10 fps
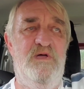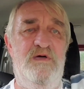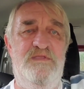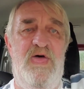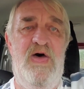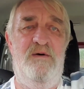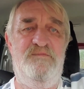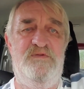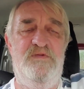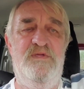
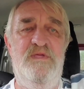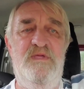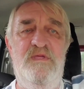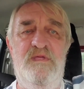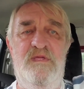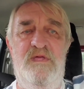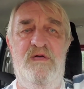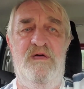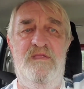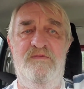adapt.
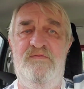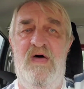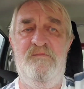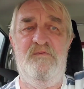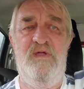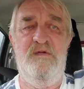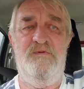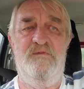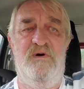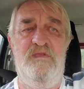It's not for
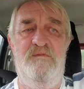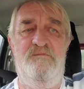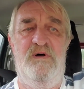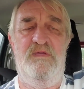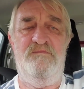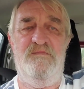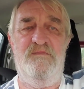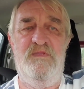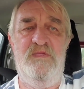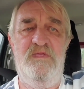everyone, but
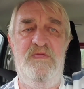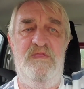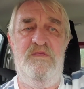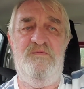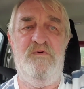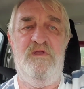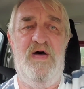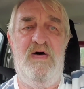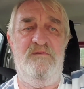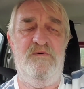it is for a
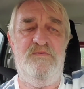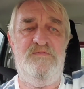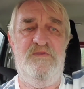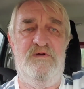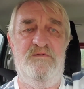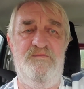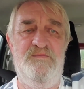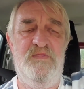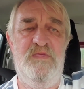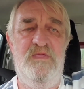lot of us, you know.
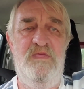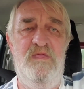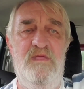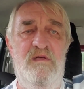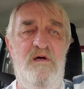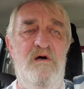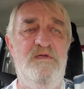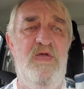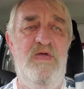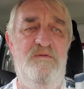
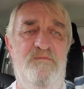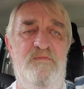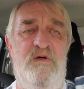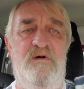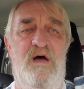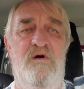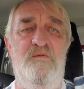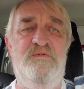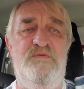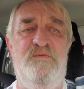Okay, I
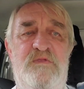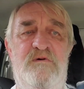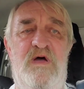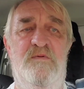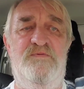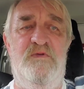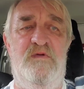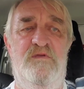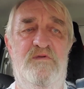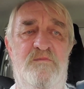hope video helps
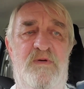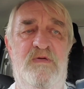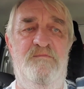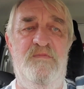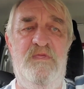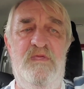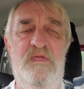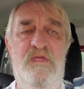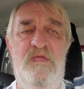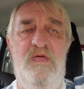there a little bit.
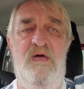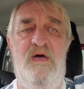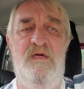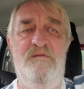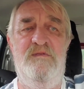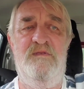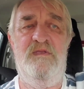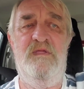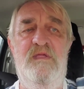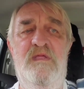And
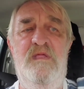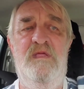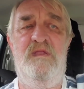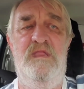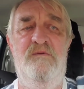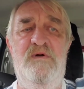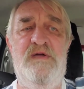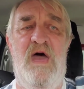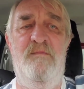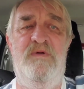leave a
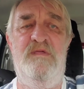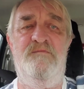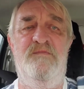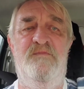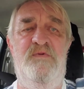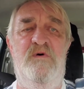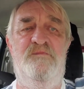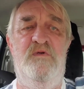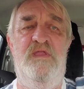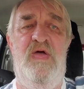comment. Feel
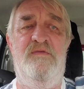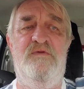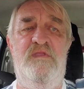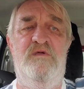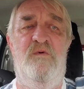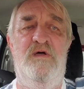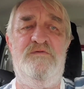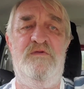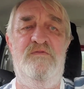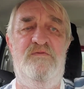free to ask any
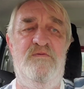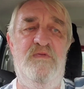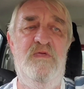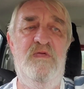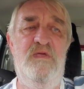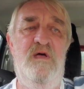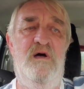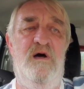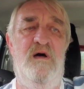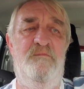questions.
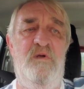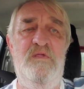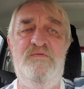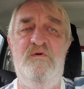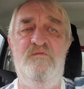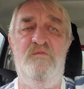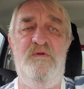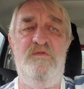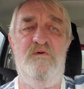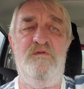Pretty soon we'll
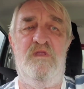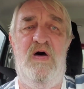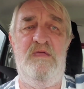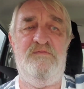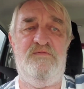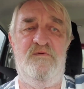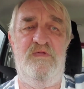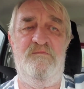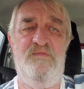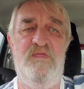be doing a live
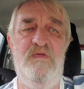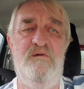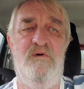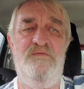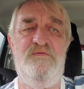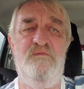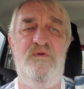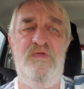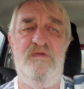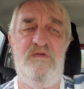stream once a
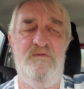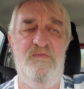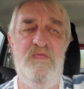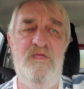week.